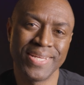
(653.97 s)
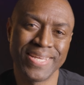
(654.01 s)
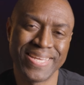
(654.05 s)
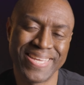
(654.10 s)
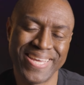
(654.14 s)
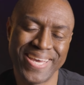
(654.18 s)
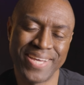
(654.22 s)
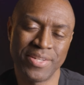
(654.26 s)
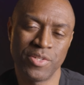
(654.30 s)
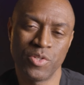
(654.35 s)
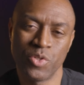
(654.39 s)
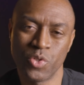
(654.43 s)

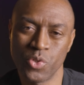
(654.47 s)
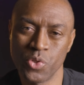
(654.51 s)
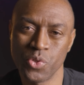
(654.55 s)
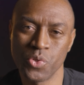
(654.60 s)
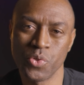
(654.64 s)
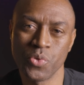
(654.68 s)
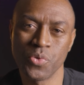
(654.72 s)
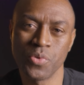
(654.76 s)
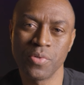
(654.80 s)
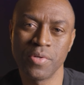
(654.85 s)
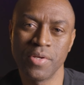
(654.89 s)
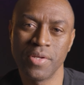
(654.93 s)
get
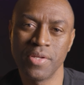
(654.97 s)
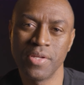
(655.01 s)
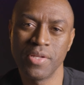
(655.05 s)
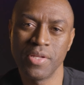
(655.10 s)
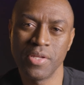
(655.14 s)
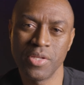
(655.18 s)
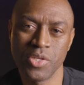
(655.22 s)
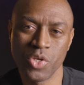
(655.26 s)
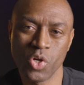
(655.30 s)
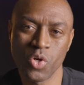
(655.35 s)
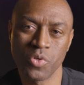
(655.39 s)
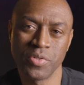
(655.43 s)
to
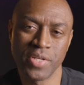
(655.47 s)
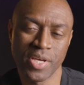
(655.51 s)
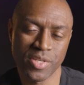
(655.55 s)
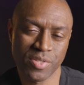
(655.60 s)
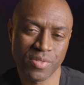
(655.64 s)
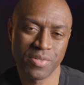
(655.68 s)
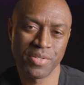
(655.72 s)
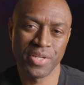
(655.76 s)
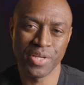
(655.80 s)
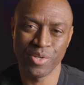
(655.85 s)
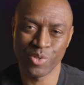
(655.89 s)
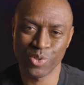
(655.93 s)
your
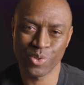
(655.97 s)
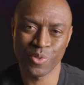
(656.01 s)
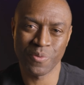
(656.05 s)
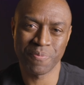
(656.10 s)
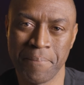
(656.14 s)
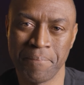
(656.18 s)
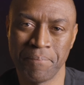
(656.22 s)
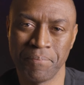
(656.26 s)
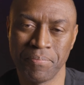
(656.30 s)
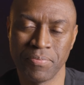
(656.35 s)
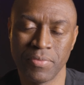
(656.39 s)
destination.